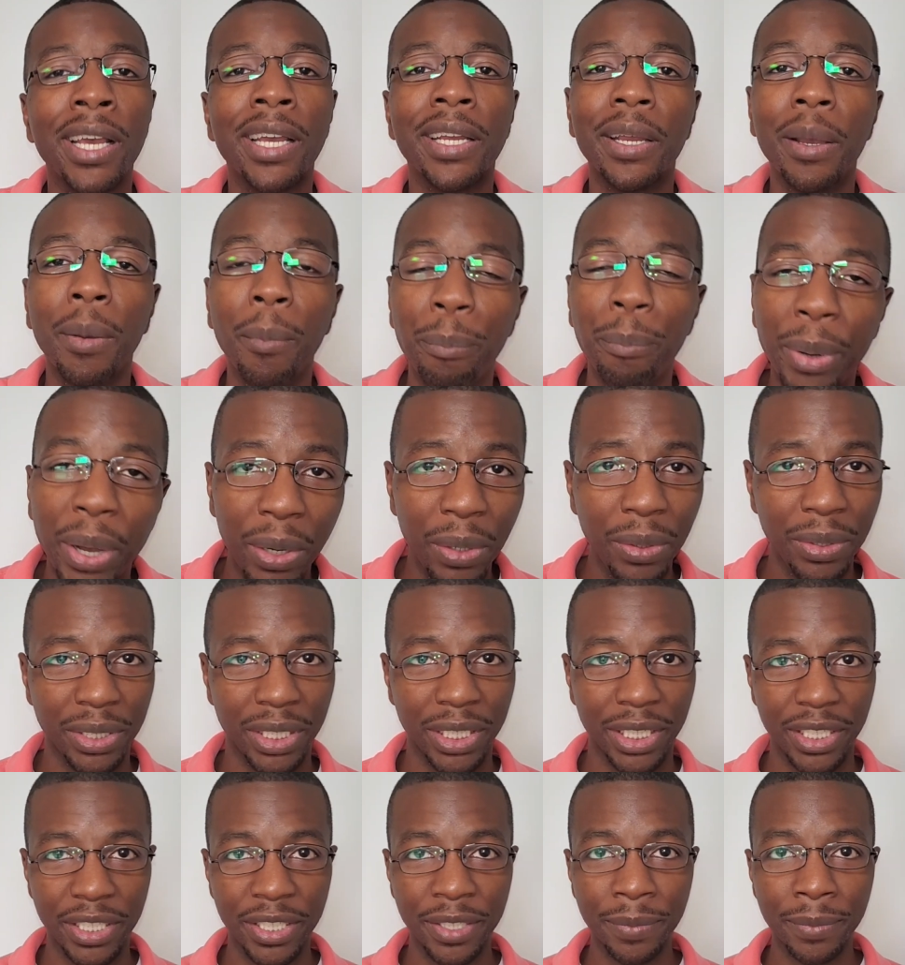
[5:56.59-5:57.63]
component.
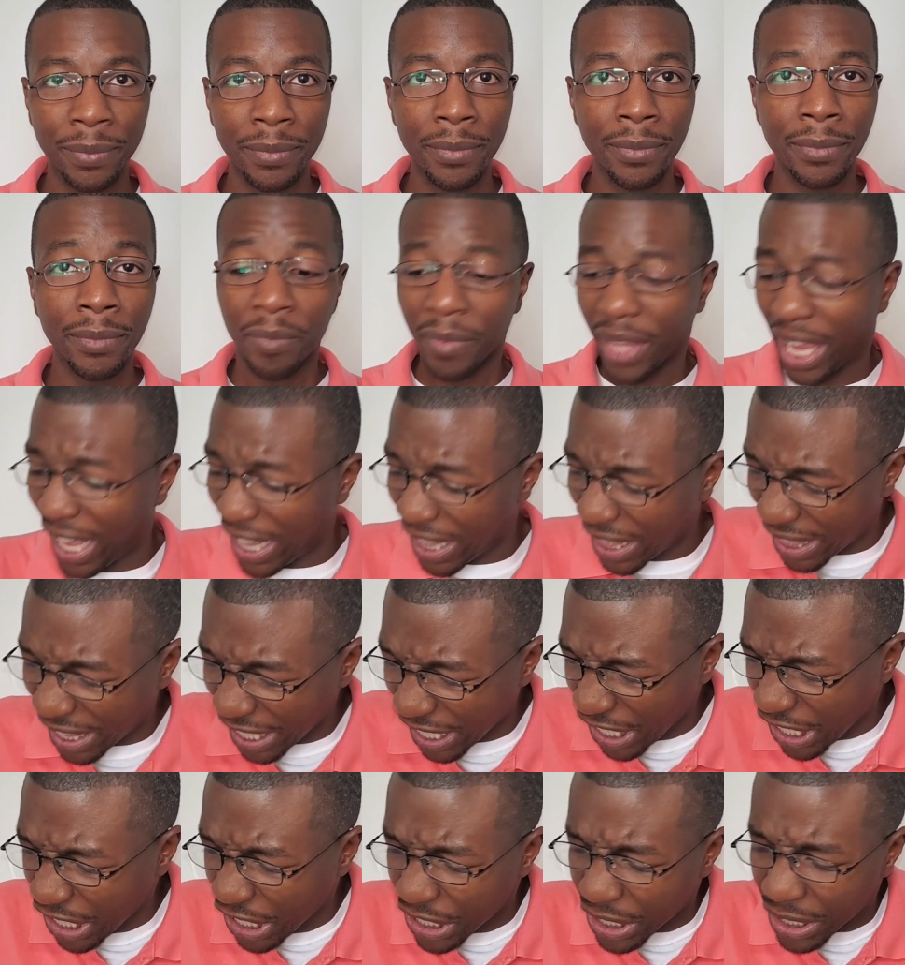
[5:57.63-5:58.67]
And
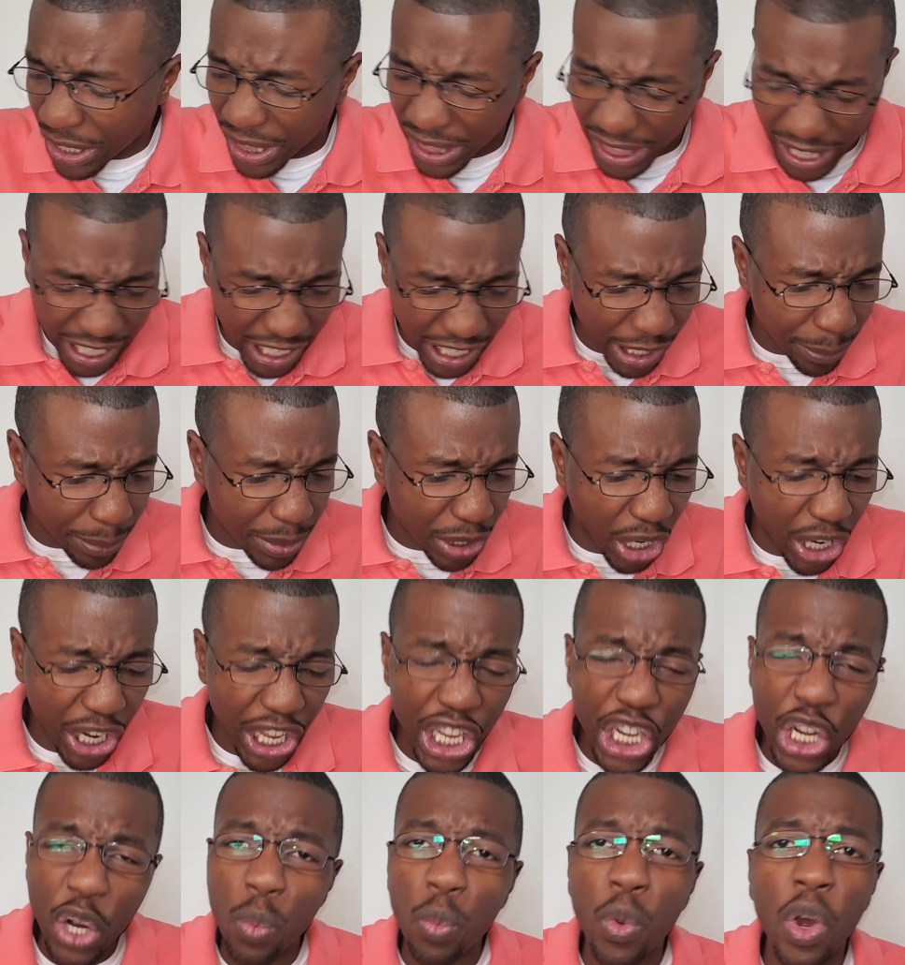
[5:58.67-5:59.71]
these themes are
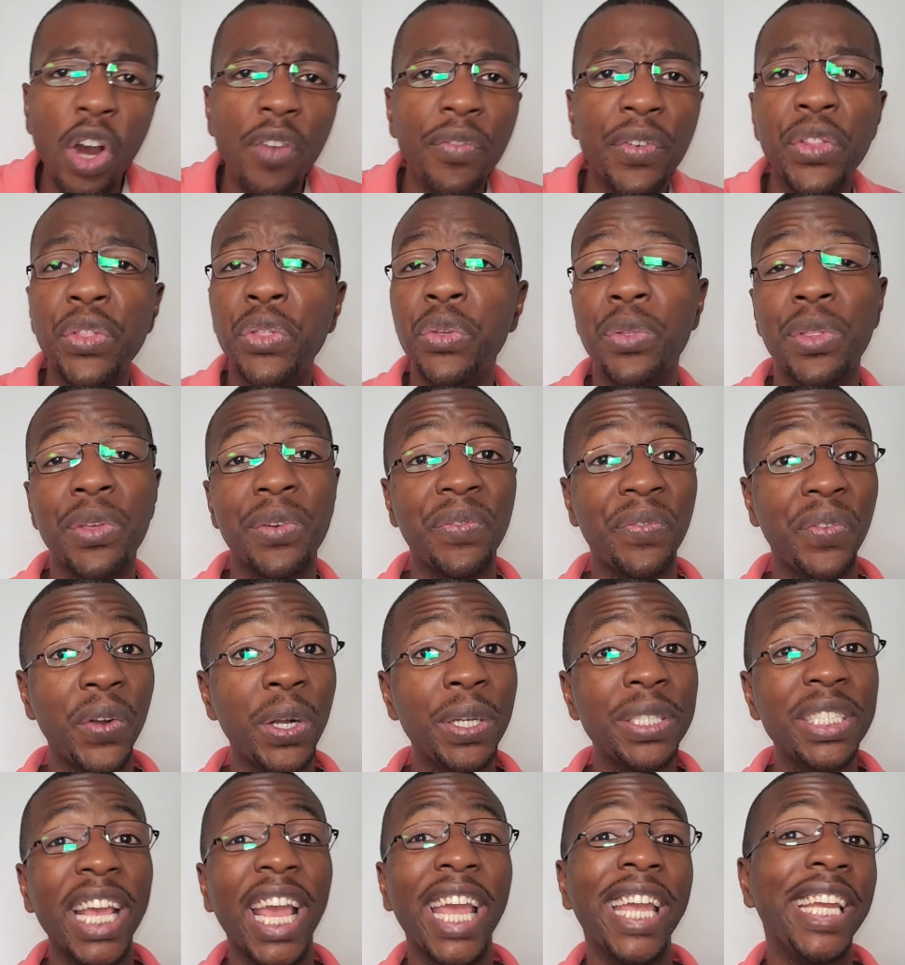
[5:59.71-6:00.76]
interwoven through the
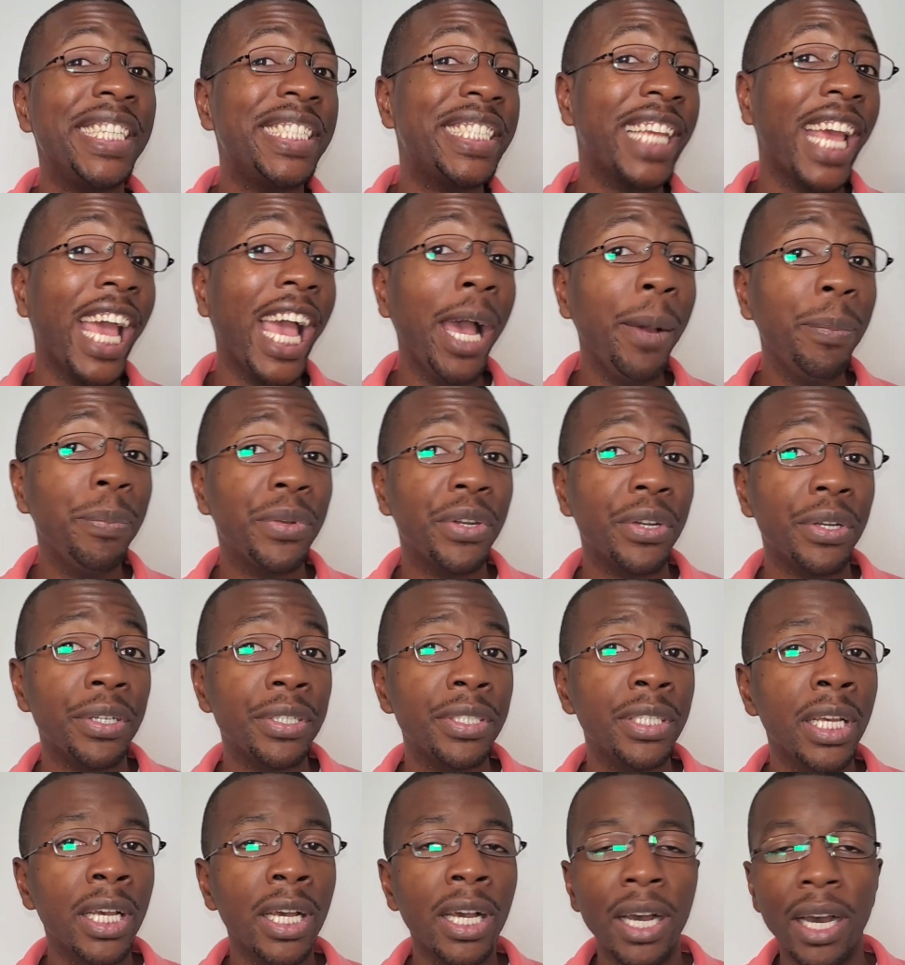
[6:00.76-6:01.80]
first 8 chapters
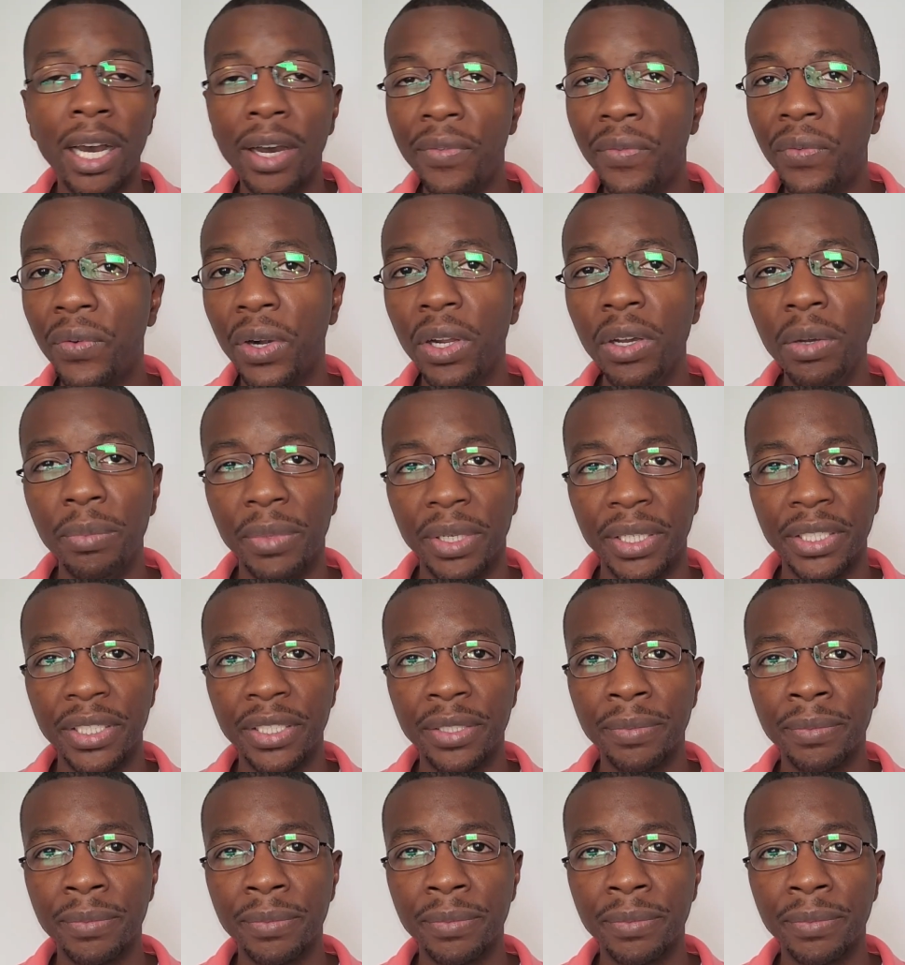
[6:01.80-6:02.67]
of Romans.